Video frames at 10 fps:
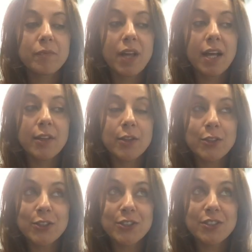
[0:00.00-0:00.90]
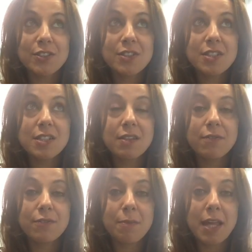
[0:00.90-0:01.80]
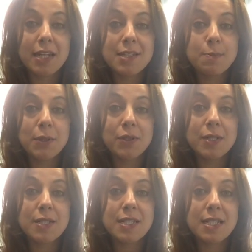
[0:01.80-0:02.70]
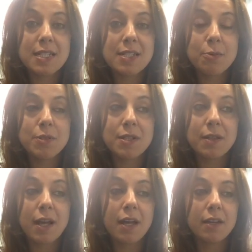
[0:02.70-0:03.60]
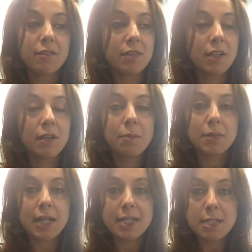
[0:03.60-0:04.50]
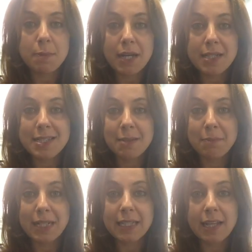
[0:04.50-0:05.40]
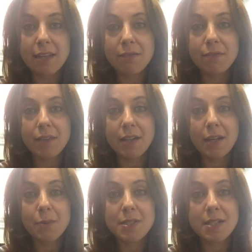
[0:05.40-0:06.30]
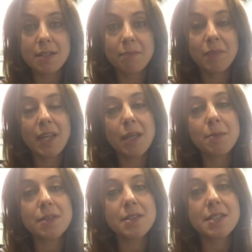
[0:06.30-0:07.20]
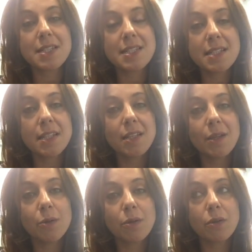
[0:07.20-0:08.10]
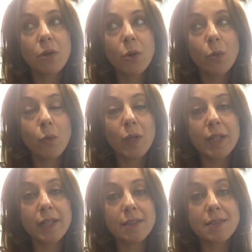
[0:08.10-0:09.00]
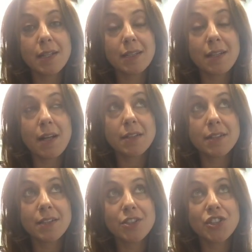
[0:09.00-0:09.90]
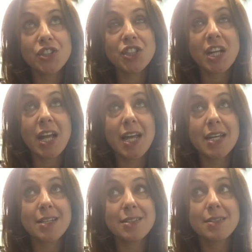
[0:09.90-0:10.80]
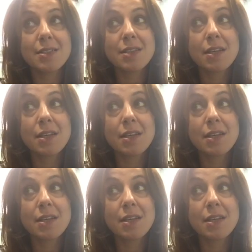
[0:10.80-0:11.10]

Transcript: I learned from that experience is there was a lot of blind spots in my life that I wasn't able to see or willing to acknowledge, and